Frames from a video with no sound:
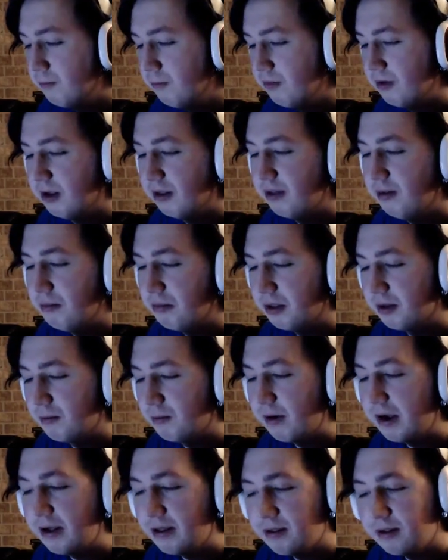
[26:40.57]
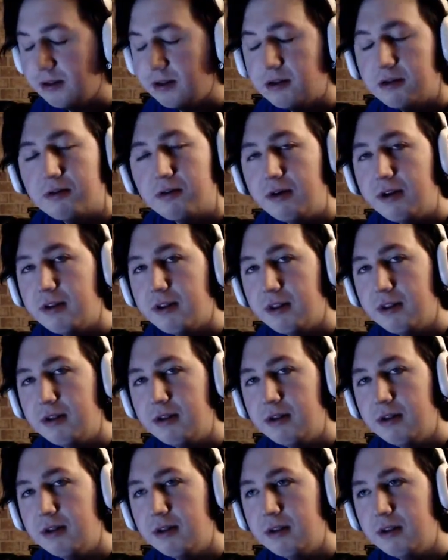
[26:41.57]
because he was like raised on the streets of
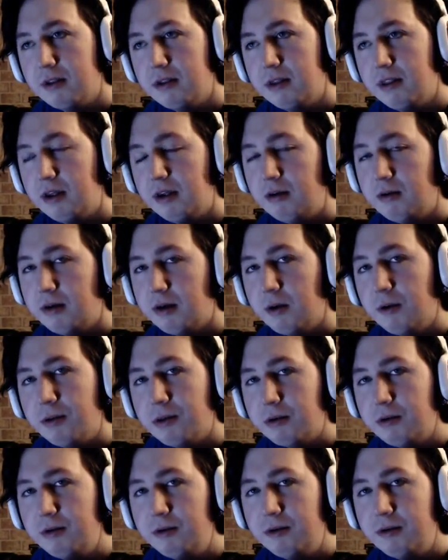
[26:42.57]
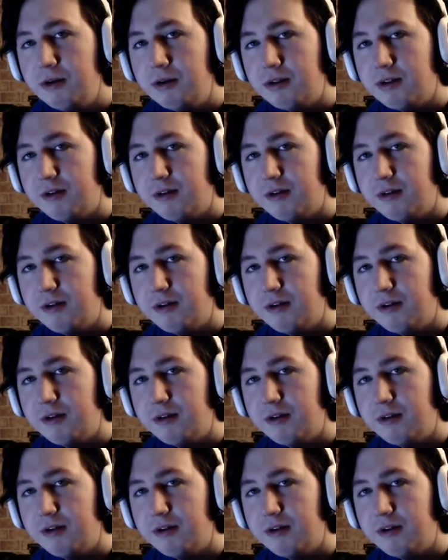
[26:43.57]
the that you go through and stuff